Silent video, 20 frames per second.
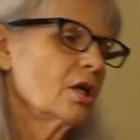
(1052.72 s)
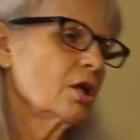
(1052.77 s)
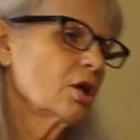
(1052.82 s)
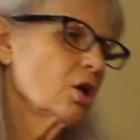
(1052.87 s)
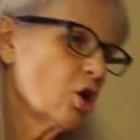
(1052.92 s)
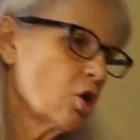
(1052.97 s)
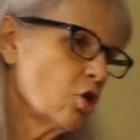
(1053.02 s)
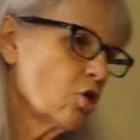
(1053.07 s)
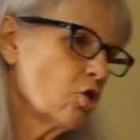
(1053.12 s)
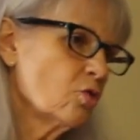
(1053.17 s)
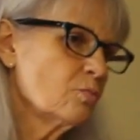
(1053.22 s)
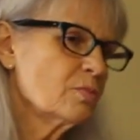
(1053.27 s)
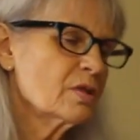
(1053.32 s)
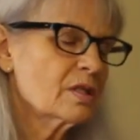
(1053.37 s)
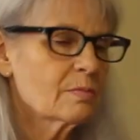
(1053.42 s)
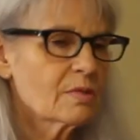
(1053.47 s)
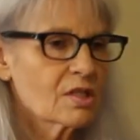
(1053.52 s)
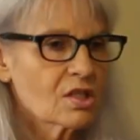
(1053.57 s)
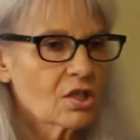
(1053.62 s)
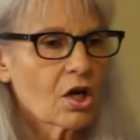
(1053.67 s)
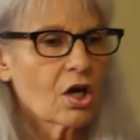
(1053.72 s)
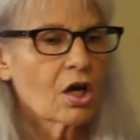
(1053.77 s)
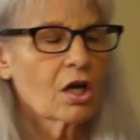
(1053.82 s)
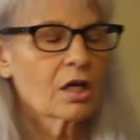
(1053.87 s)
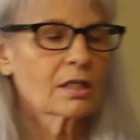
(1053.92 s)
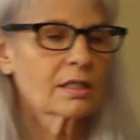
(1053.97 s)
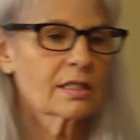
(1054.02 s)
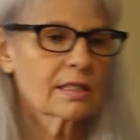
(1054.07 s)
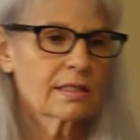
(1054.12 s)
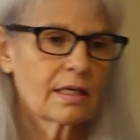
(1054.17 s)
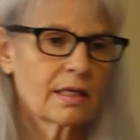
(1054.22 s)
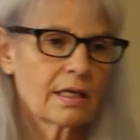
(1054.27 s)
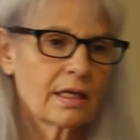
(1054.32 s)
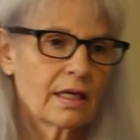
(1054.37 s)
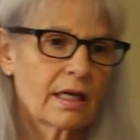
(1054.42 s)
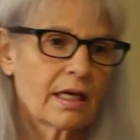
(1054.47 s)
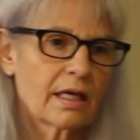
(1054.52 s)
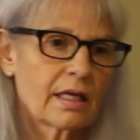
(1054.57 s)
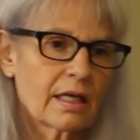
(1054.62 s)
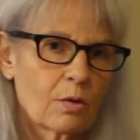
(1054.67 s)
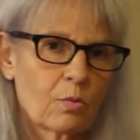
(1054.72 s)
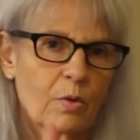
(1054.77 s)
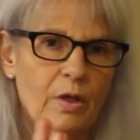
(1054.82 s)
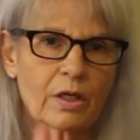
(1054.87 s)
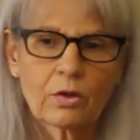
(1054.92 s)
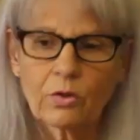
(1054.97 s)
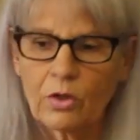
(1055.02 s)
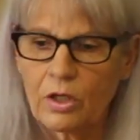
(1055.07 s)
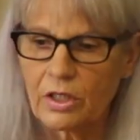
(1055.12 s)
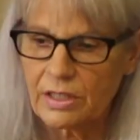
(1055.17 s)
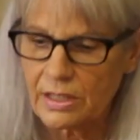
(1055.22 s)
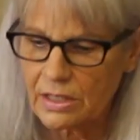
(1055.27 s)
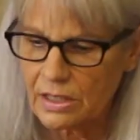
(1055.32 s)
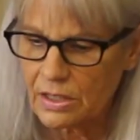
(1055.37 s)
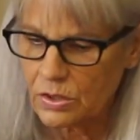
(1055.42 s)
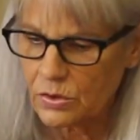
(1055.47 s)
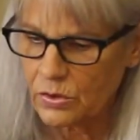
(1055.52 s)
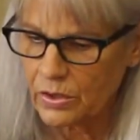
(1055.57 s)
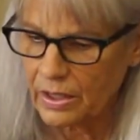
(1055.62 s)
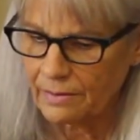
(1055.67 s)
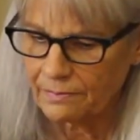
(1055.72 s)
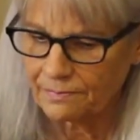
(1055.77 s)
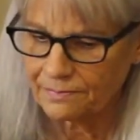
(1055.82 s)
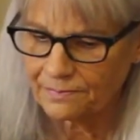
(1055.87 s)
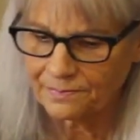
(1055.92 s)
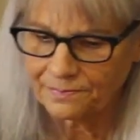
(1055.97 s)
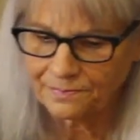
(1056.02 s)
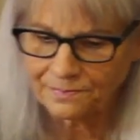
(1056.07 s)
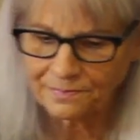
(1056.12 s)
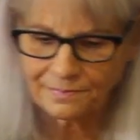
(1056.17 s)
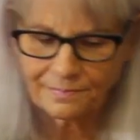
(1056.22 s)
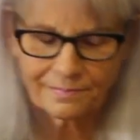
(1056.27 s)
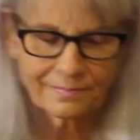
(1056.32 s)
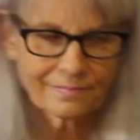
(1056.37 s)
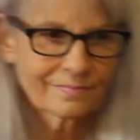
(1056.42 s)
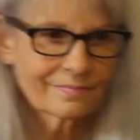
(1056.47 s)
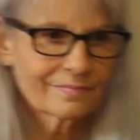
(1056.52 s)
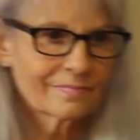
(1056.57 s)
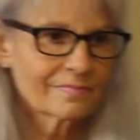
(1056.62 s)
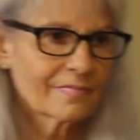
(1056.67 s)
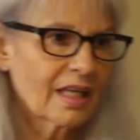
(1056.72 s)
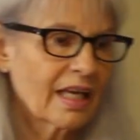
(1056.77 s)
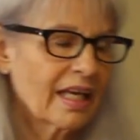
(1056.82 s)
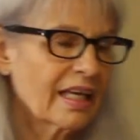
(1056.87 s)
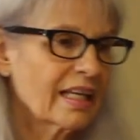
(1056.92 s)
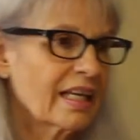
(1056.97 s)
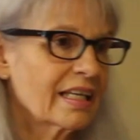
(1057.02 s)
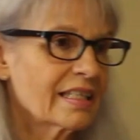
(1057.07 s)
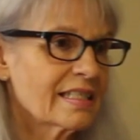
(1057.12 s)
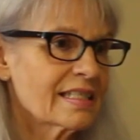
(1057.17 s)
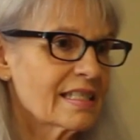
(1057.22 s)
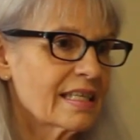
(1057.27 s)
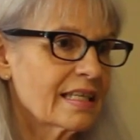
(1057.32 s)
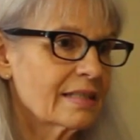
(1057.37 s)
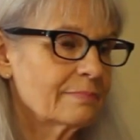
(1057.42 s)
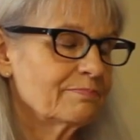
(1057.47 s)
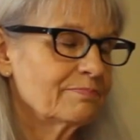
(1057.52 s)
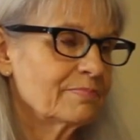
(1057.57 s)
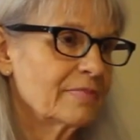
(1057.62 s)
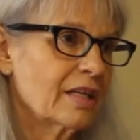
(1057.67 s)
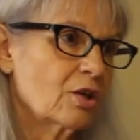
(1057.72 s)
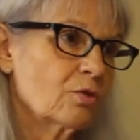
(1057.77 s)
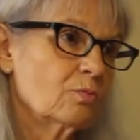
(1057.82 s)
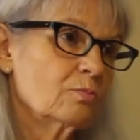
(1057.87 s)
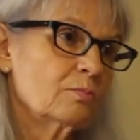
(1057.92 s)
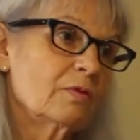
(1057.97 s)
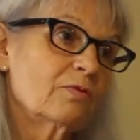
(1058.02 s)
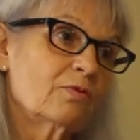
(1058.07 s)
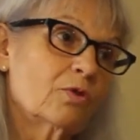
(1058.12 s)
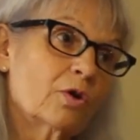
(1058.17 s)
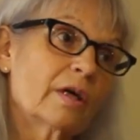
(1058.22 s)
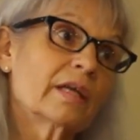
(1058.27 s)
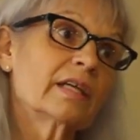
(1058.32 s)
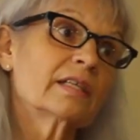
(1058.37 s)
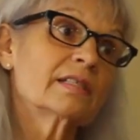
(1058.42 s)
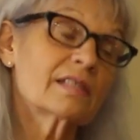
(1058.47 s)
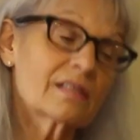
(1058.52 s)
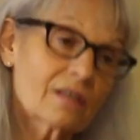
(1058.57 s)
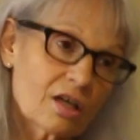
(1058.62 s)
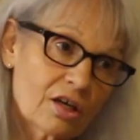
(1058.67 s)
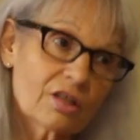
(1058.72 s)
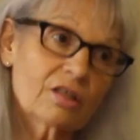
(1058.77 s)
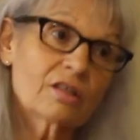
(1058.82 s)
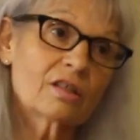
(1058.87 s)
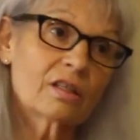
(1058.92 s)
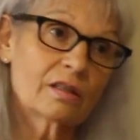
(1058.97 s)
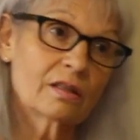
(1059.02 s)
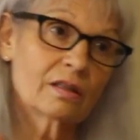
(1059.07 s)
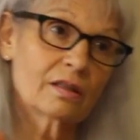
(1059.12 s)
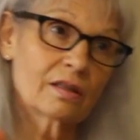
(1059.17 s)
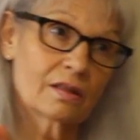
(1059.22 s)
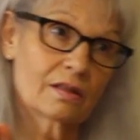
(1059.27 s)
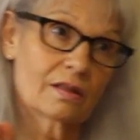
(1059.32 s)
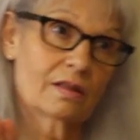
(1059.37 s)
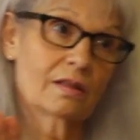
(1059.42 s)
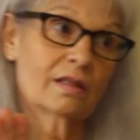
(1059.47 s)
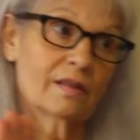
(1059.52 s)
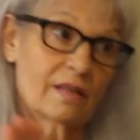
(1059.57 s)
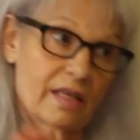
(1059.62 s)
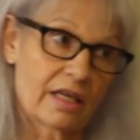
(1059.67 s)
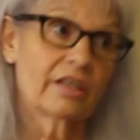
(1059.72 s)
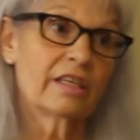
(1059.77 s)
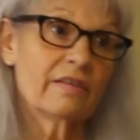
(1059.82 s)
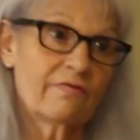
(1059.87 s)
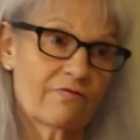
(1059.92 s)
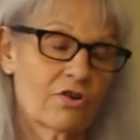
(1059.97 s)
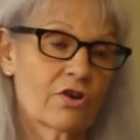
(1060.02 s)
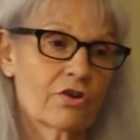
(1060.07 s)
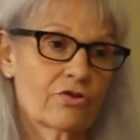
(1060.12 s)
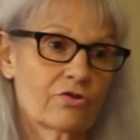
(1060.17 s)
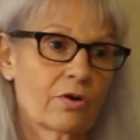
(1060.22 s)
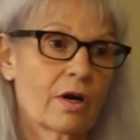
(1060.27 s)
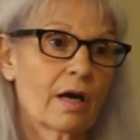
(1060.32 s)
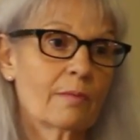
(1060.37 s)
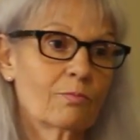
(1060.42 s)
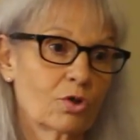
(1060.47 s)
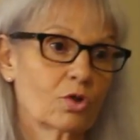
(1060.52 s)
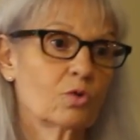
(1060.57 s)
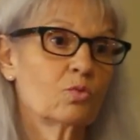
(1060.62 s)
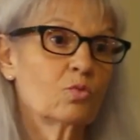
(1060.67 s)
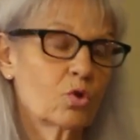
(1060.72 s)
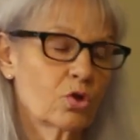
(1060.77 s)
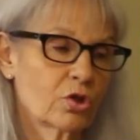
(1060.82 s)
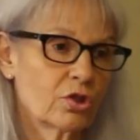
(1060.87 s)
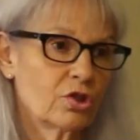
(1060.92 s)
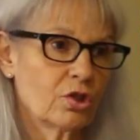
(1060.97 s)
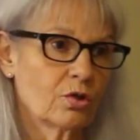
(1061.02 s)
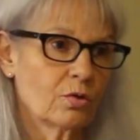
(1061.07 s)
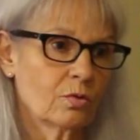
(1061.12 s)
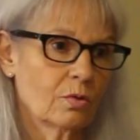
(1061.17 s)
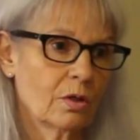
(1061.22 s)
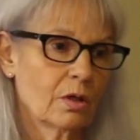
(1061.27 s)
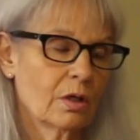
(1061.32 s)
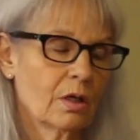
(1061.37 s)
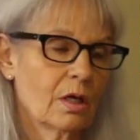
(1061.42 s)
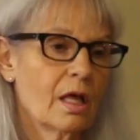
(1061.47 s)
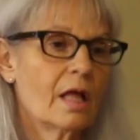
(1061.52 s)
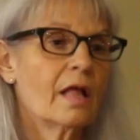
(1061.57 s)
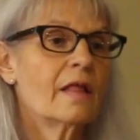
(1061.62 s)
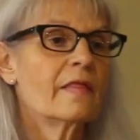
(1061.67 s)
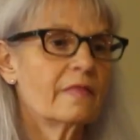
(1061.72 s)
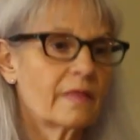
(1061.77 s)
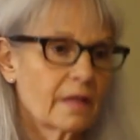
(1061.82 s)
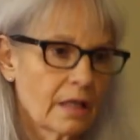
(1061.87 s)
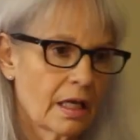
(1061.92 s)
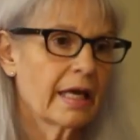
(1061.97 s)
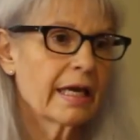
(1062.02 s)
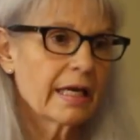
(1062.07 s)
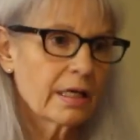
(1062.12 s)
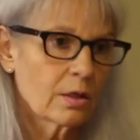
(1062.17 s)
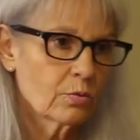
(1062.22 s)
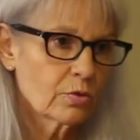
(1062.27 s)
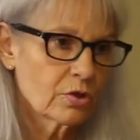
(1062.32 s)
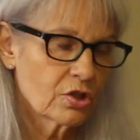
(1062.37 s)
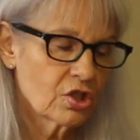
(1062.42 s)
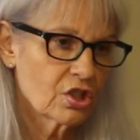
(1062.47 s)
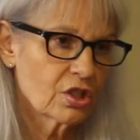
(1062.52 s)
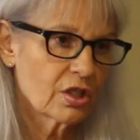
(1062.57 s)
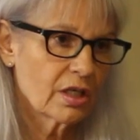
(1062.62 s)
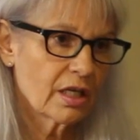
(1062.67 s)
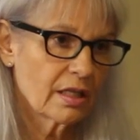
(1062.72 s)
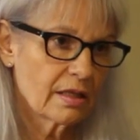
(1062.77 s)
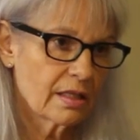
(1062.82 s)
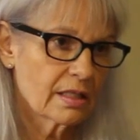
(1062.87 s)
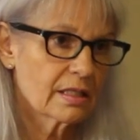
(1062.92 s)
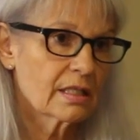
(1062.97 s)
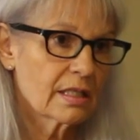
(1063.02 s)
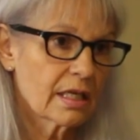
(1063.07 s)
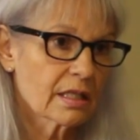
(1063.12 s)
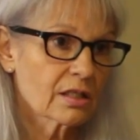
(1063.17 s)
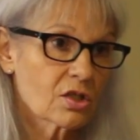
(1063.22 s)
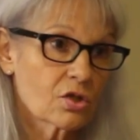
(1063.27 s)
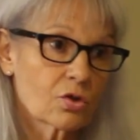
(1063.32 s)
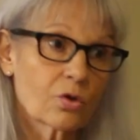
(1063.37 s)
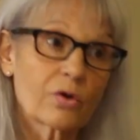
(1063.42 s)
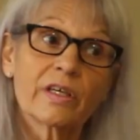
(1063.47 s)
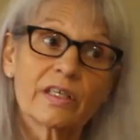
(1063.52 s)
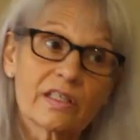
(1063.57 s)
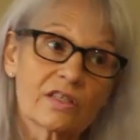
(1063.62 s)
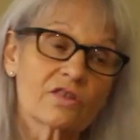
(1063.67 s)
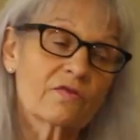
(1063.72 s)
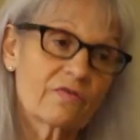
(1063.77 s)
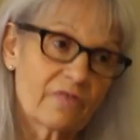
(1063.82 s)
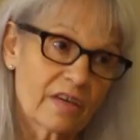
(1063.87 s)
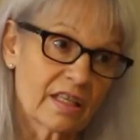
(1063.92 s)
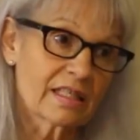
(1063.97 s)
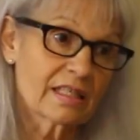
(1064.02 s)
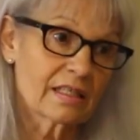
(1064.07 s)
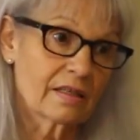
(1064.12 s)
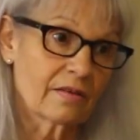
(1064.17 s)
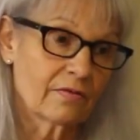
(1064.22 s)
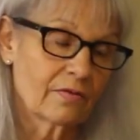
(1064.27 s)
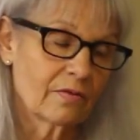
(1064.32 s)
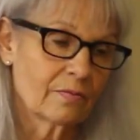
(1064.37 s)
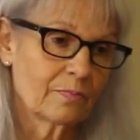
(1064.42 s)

comb, some socks, and I went across the street. And I said, now, before I get started on any farther, I'm going to warn you. The language in this next story is offensive.